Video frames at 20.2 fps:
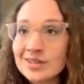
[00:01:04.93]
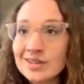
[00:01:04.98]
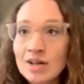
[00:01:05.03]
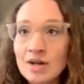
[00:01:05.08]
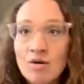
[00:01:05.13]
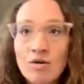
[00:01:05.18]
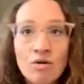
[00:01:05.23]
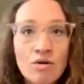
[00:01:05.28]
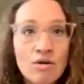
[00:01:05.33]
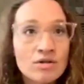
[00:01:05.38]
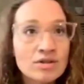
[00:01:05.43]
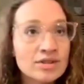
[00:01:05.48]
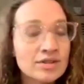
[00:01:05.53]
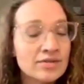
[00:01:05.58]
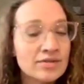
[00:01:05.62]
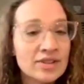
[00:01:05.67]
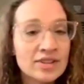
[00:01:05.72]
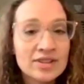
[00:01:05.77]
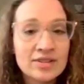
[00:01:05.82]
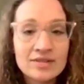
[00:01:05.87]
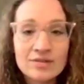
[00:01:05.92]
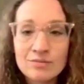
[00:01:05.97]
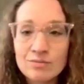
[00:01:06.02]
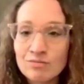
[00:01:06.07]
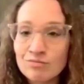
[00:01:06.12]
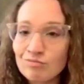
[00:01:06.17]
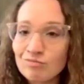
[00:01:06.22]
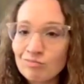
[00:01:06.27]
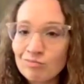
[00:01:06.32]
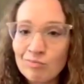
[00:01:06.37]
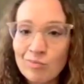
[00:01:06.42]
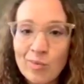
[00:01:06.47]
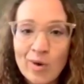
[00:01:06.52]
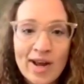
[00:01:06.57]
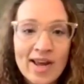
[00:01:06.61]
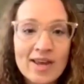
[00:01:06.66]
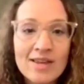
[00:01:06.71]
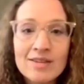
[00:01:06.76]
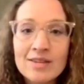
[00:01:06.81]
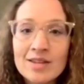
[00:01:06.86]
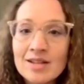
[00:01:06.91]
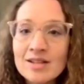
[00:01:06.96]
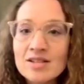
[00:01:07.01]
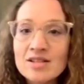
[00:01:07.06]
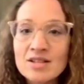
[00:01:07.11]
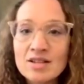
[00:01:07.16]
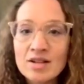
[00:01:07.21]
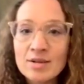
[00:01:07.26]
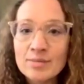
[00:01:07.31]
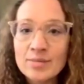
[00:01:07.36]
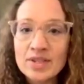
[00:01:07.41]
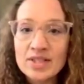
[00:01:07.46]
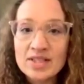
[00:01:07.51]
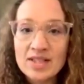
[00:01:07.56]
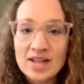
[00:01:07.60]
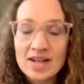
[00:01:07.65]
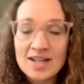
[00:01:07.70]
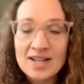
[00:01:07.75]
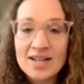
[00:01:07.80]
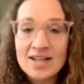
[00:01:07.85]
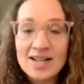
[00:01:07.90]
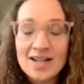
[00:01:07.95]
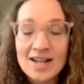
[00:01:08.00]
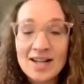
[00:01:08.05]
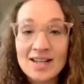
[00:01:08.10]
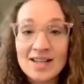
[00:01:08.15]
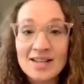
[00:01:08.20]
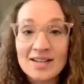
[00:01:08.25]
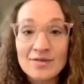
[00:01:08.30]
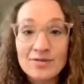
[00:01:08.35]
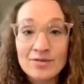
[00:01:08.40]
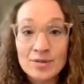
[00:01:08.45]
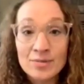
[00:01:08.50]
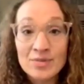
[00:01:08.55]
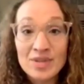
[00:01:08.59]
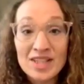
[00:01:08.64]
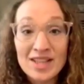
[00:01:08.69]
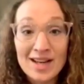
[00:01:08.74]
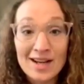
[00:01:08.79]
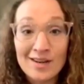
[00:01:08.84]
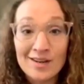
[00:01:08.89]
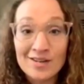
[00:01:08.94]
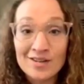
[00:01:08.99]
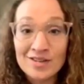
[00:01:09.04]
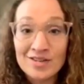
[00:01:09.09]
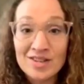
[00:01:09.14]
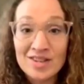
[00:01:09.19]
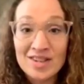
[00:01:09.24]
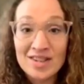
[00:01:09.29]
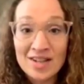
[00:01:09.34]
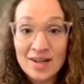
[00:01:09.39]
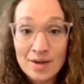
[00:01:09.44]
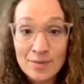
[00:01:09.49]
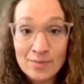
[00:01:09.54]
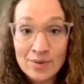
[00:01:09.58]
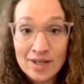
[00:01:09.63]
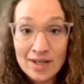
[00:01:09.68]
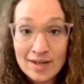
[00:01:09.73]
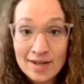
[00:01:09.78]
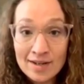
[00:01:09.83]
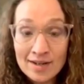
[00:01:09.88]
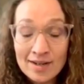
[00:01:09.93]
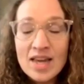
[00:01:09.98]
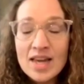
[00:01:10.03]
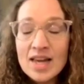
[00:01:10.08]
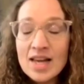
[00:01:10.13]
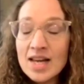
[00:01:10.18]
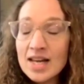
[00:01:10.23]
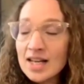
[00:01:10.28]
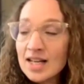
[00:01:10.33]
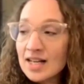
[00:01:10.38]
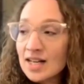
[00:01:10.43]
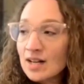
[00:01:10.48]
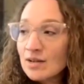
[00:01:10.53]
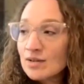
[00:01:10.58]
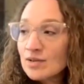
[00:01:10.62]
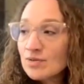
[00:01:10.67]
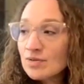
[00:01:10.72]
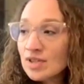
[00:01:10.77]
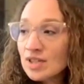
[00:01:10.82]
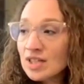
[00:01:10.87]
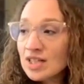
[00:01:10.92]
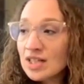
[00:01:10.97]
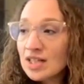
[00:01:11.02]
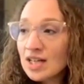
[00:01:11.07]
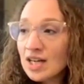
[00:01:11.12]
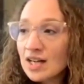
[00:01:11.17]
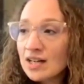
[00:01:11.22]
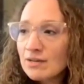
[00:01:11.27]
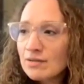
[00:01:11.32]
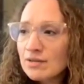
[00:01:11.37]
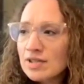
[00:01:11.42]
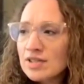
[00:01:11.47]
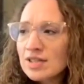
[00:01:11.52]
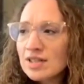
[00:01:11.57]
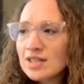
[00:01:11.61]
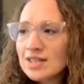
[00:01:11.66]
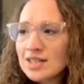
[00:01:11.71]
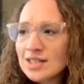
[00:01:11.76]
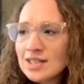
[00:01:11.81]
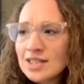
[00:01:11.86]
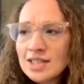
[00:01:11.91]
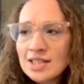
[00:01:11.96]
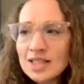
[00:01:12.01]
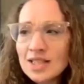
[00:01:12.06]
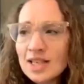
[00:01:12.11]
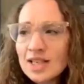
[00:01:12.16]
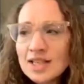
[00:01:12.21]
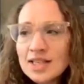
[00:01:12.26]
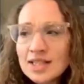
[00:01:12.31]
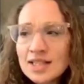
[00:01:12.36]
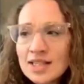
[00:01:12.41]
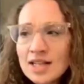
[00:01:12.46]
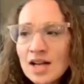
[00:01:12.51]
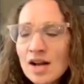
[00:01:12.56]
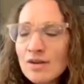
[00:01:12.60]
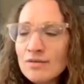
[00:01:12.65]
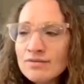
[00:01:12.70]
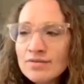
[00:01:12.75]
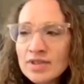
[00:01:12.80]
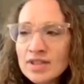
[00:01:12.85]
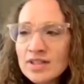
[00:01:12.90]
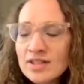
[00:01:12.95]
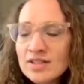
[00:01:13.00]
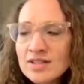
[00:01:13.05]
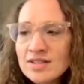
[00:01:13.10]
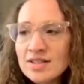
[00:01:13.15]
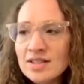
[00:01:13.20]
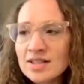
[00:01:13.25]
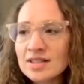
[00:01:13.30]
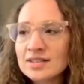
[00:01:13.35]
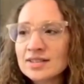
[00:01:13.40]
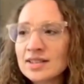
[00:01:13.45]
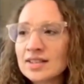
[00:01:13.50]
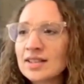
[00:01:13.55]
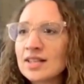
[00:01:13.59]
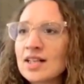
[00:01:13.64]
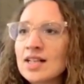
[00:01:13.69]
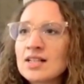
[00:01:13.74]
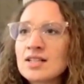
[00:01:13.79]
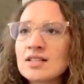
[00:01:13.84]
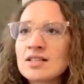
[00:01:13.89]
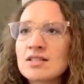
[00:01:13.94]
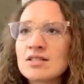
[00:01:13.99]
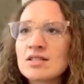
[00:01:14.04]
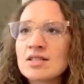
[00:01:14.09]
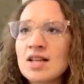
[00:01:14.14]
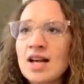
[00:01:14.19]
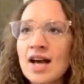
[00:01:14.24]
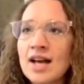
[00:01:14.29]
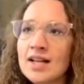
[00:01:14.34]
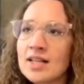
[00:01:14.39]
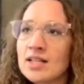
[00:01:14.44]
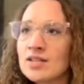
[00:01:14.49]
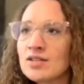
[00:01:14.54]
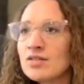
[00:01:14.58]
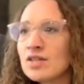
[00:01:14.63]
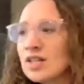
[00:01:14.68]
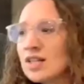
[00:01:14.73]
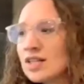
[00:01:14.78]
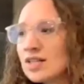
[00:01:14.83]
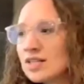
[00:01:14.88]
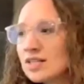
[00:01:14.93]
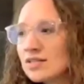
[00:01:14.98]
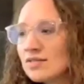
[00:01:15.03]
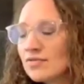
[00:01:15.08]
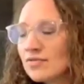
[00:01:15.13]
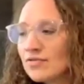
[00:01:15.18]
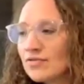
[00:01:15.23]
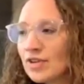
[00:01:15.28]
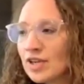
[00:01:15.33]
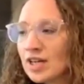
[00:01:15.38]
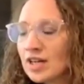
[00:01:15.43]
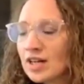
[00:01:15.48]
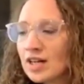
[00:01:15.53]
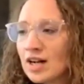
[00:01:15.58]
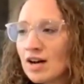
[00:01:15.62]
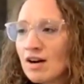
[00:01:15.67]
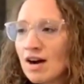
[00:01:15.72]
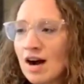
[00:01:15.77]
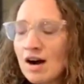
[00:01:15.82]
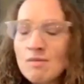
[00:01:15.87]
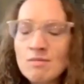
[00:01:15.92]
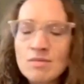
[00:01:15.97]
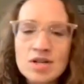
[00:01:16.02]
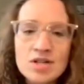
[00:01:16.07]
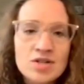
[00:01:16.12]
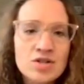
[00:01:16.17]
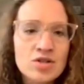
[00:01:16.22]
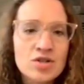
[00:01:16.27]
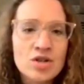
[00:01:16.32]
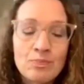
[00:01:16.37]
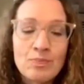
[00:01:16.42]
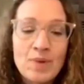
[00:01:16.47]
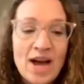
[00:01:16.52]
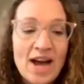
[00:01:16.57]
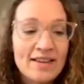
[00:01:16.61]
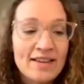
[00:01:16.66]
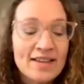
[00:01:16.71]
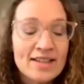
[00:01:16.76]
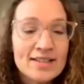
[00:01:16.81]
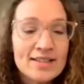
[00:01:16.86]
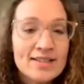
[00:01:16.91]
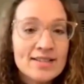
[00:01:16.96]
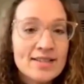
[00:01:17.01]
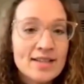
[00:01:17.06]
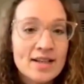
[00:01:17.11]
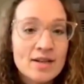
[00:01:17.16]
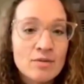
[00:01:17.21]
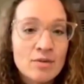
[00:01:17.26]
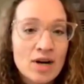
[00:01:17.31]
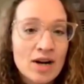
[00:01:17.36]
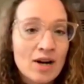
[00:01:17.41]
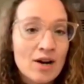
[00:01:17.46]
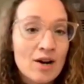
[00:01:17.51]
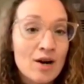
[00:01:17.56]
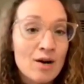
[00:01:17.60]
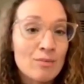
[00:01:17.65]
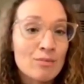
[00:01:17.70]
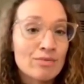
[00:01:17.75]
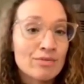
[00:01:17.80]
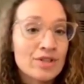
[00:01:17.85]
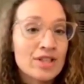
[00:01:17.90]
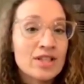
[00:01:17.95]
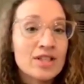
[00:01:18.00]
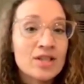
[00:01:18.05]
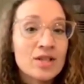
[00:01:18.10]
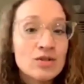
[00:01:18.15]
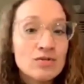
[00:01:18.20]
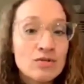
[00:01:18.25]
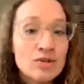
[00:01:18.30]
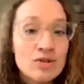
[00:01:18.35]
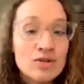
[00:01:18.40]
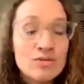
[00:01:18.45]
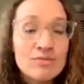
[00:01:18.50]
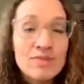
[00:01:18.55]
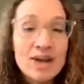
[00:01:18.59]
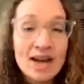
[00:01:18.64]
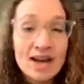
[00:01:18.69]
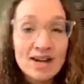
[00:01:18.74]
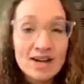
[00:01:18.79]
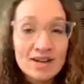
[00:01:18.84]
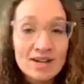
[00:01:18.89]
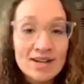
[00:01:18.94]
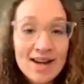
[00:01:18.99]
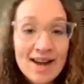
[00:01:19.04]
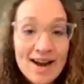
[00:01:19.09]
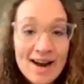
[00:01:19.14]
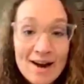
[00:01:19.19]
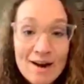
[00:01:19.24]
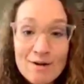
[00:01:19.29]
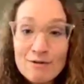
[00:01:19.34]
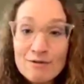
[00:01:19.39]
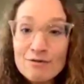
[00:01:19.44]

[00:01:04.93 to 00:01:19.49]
a whole different way things could be done, and for me that included therapy. And I was really kind of resistant to the idea at first until I got into it and figured out how much balance and what I call breathing room I could have,